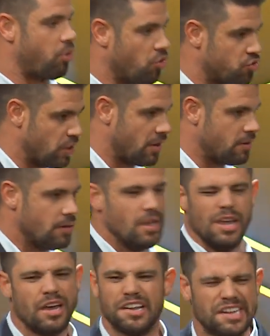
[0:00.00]
approach it,
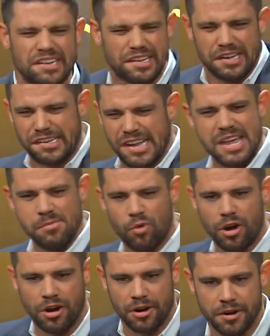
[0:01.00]
because it's the same
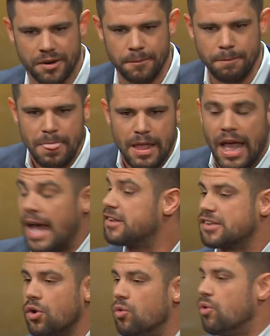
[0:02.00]
word. And
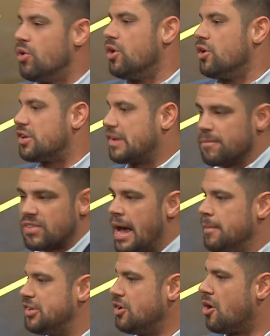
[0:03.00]
so
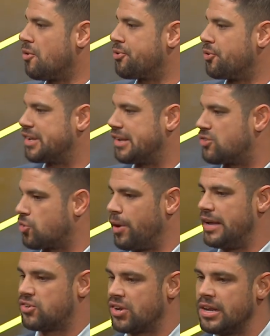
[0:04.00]
sometimes you go through a
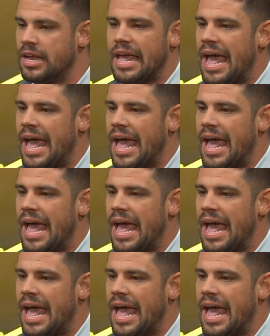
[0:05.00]
situation